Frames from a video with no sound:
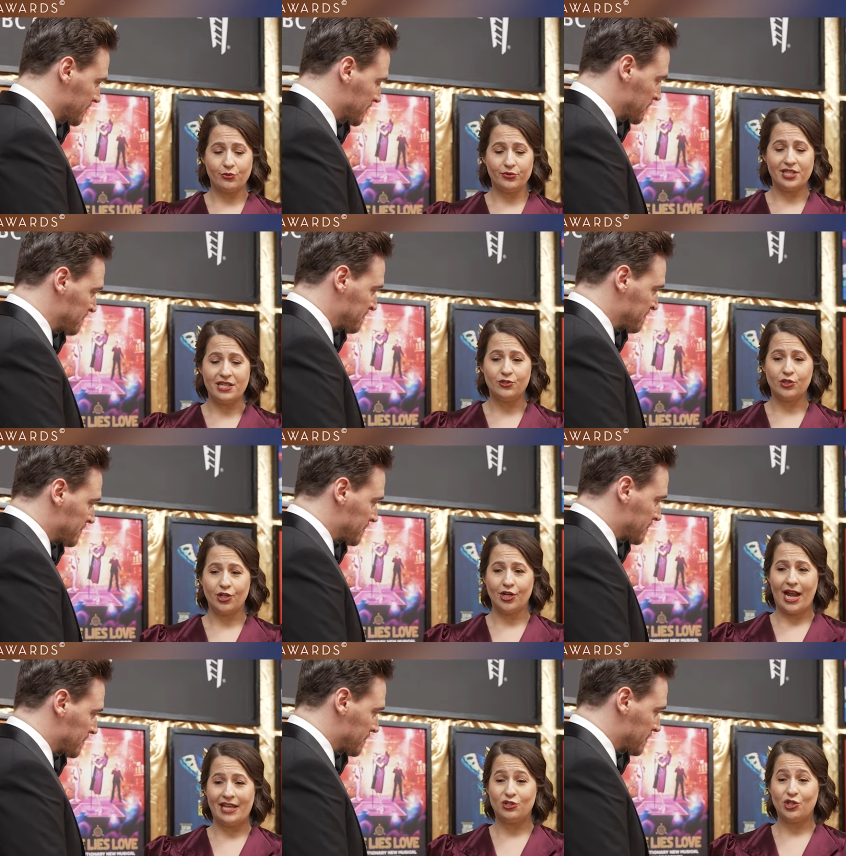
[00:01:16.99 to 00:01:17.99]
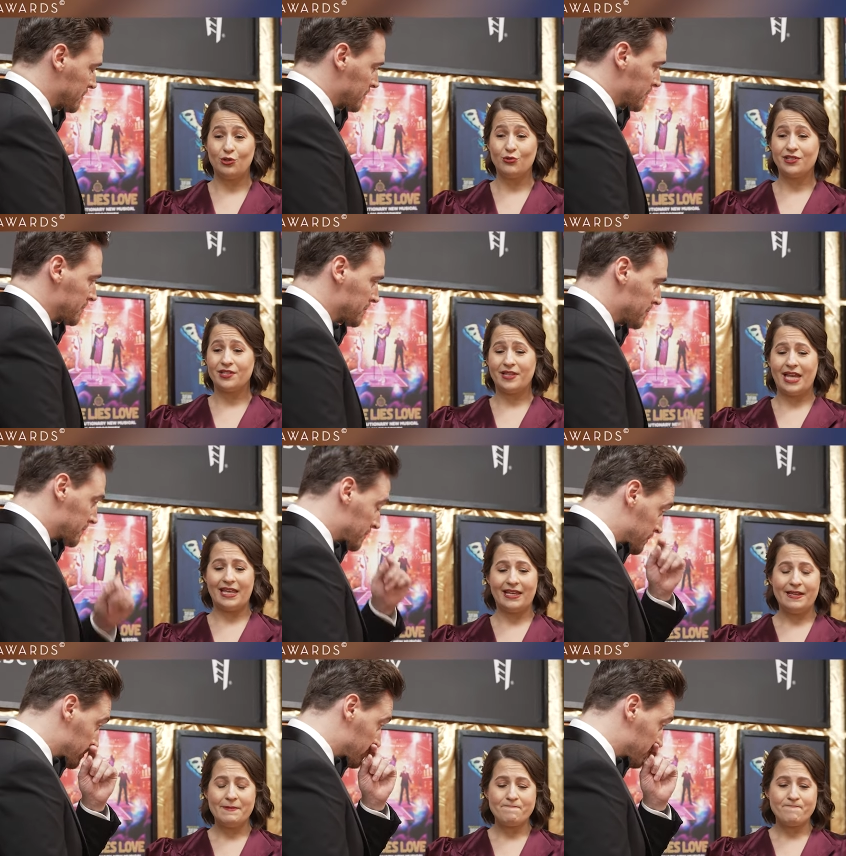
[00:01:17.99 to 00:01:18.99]
Speaker 1: teacher, and she used to like
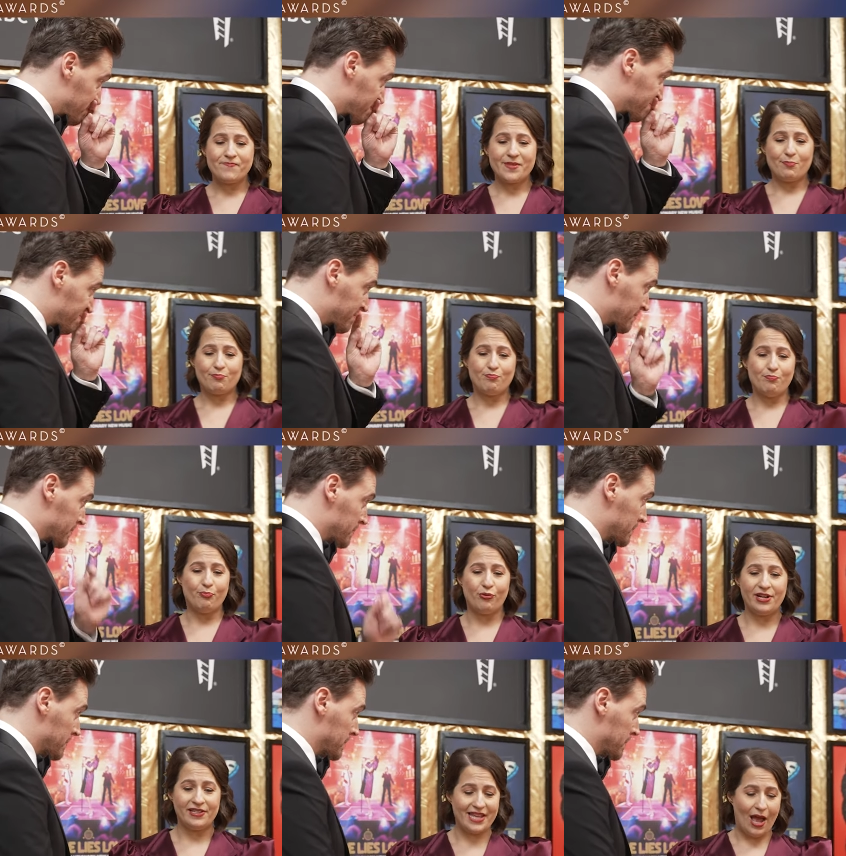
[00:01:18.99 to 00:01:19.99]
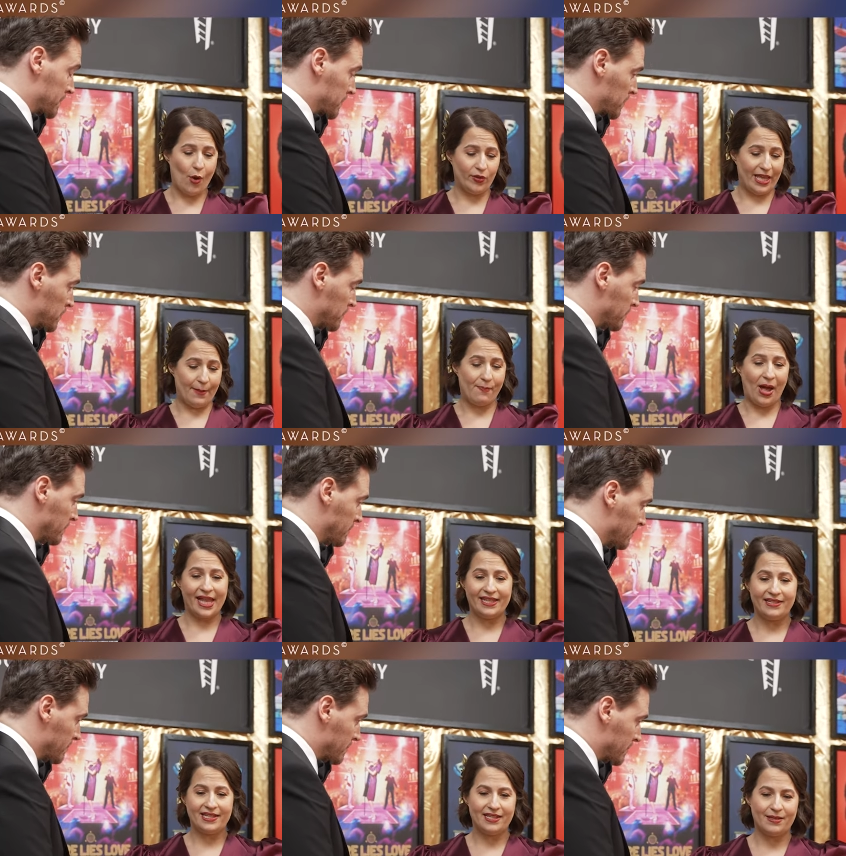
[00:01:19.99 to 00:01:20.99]
print out like
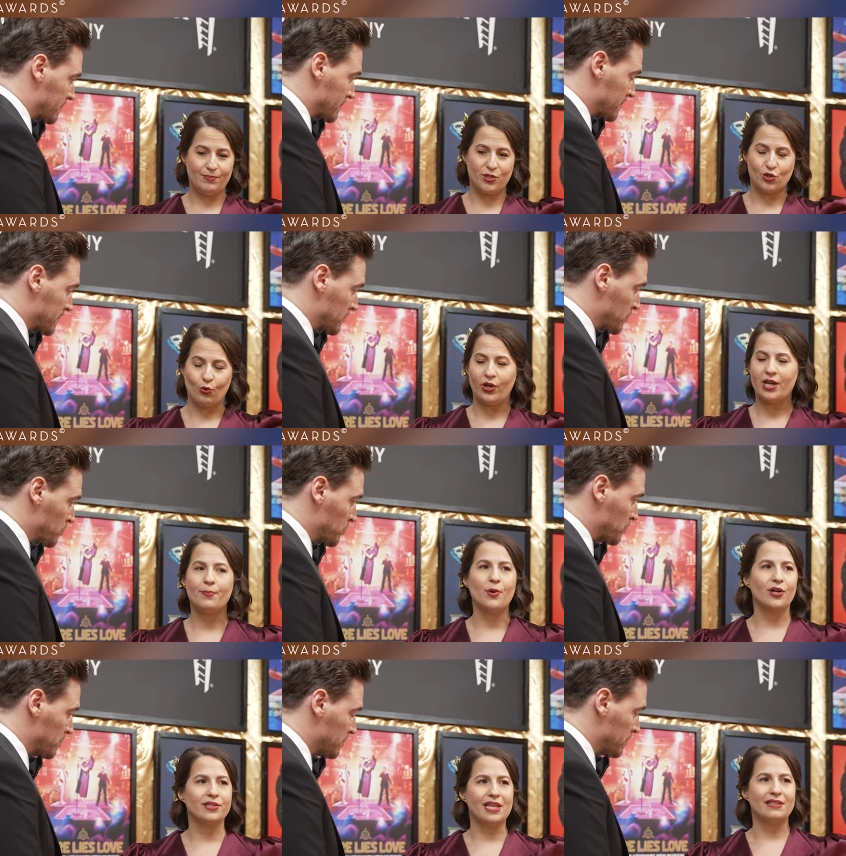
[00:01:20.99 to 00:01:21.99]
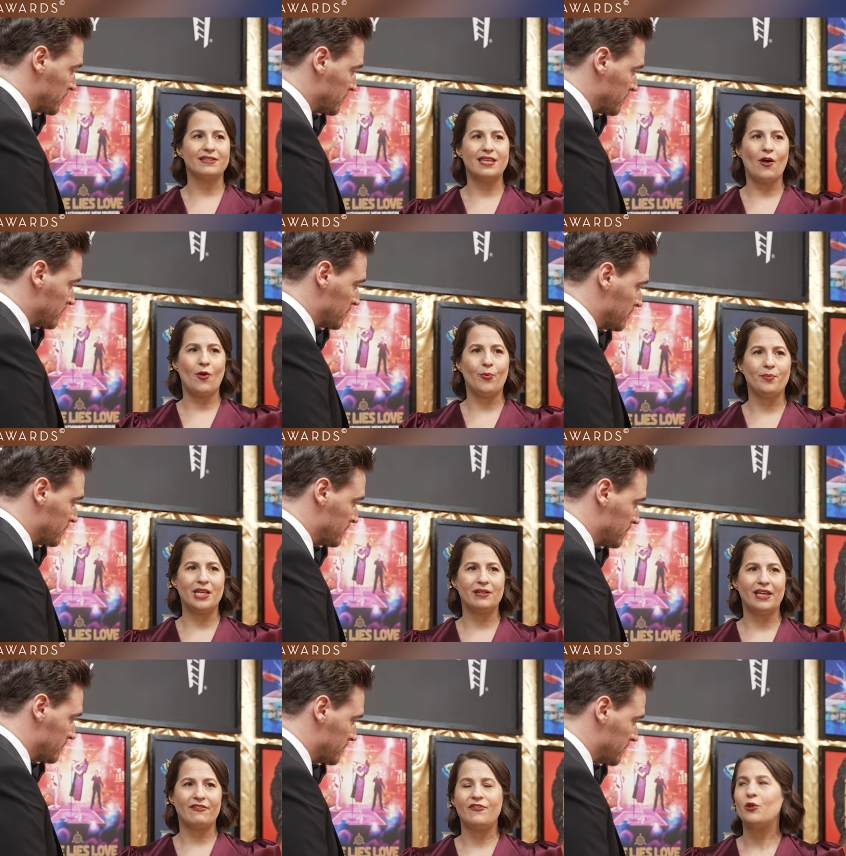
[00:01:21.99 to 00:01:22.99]
binded storybooks and tell me to
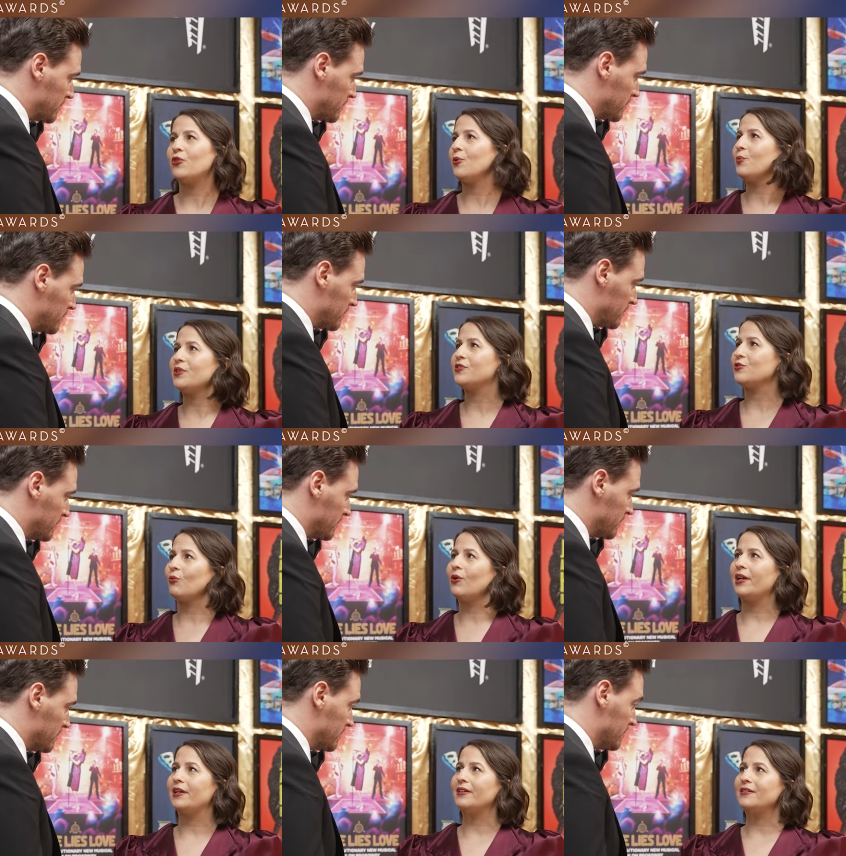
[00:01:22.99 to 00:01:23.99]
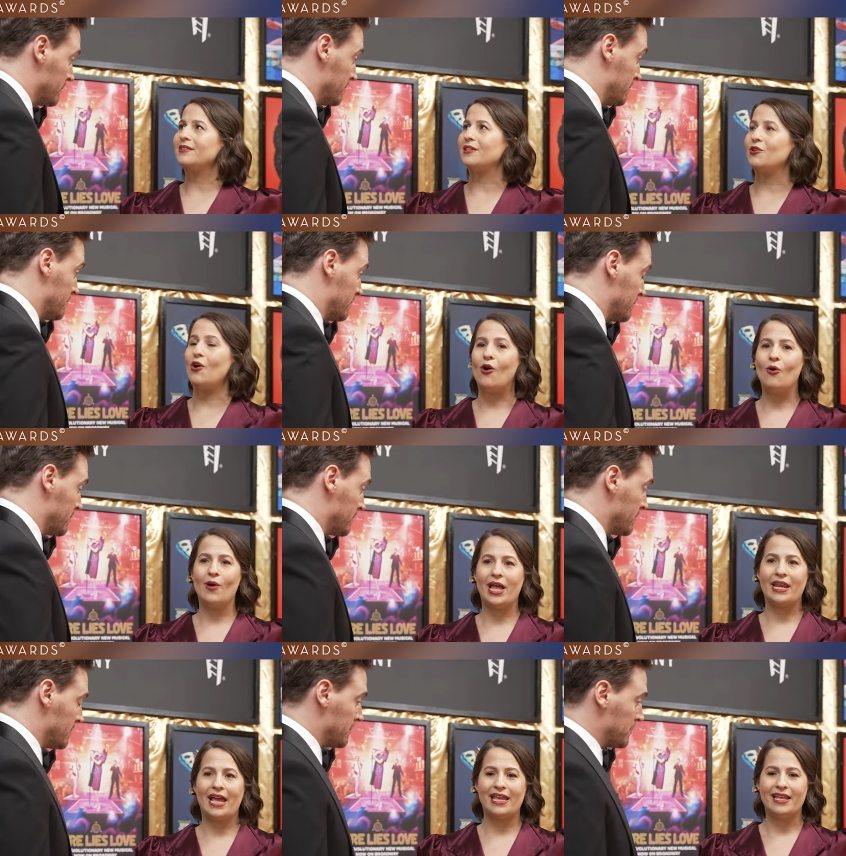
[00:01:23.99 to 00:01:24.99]
like fill them with stories, you know?
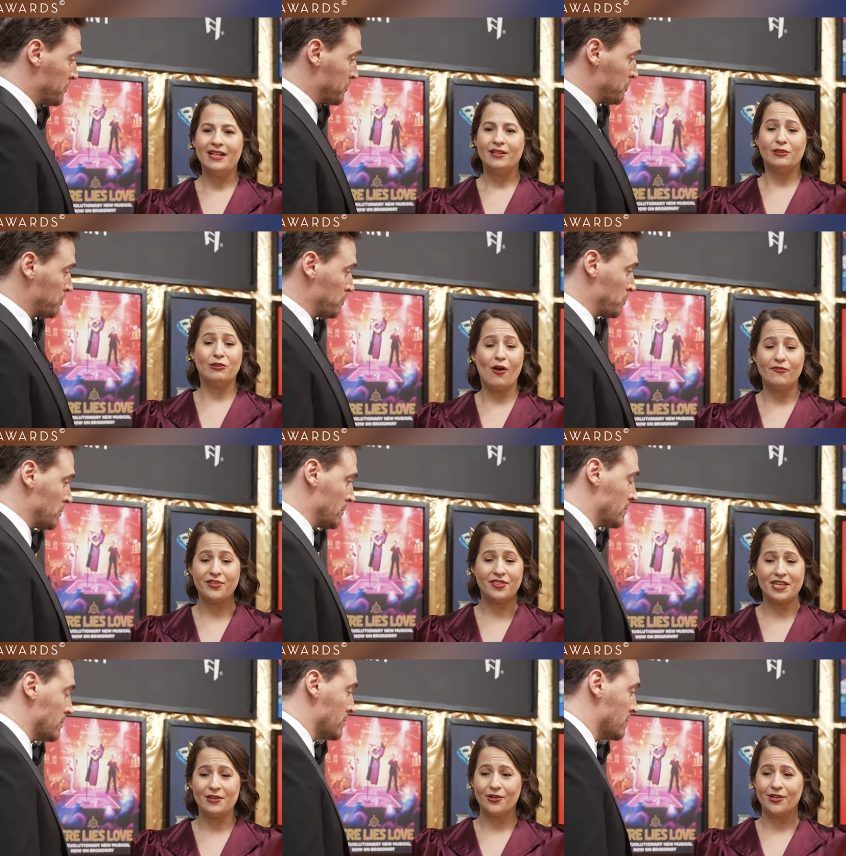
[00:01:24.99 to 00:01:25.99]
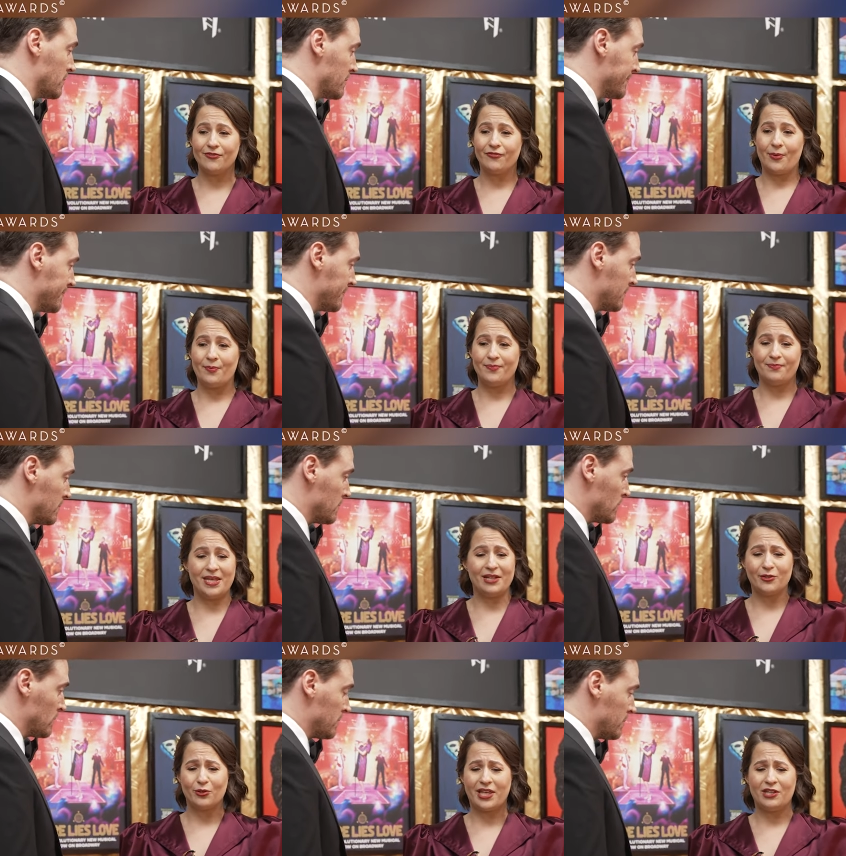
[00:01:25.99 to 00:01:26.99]
And I loved theater from being a
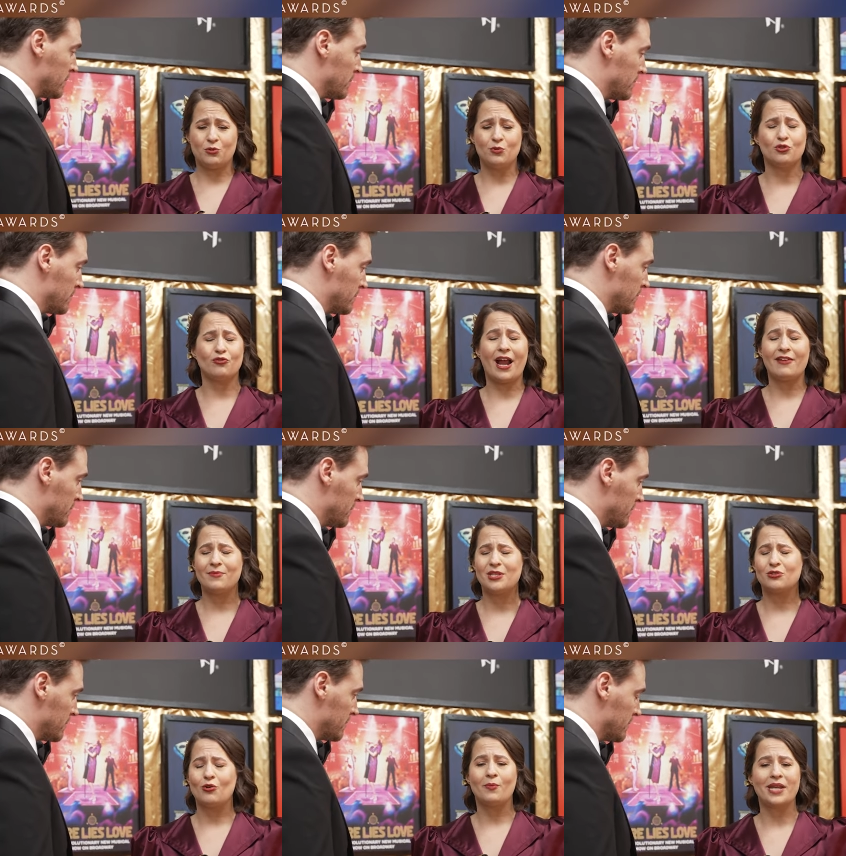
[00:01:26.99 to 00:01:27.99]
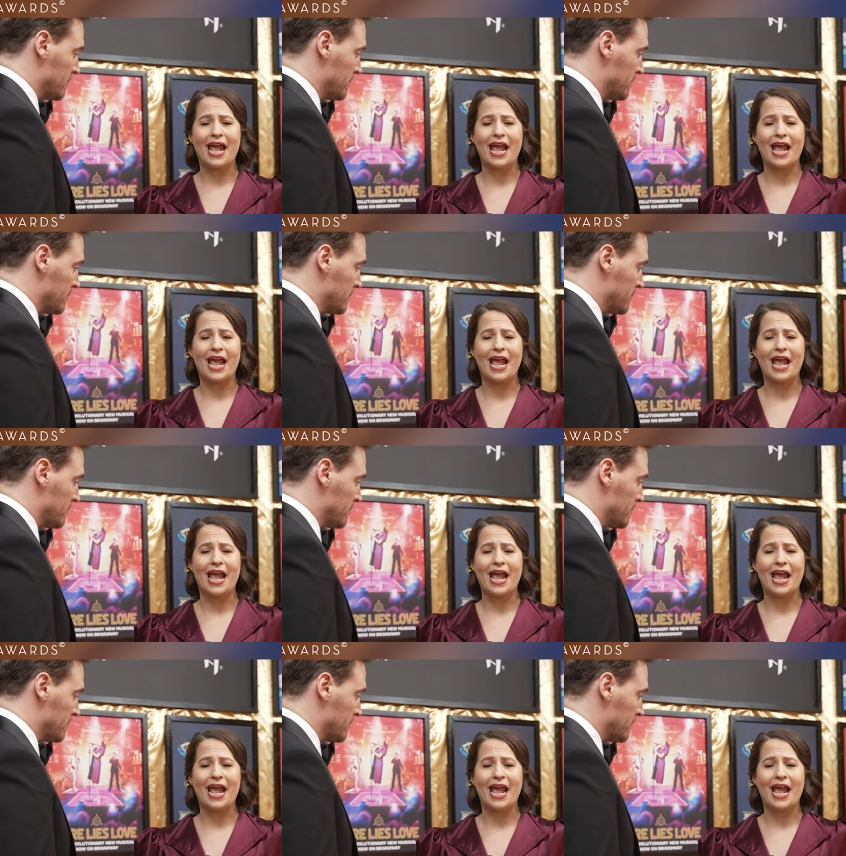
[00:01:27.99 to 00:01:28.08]
little kid. She would drive me so many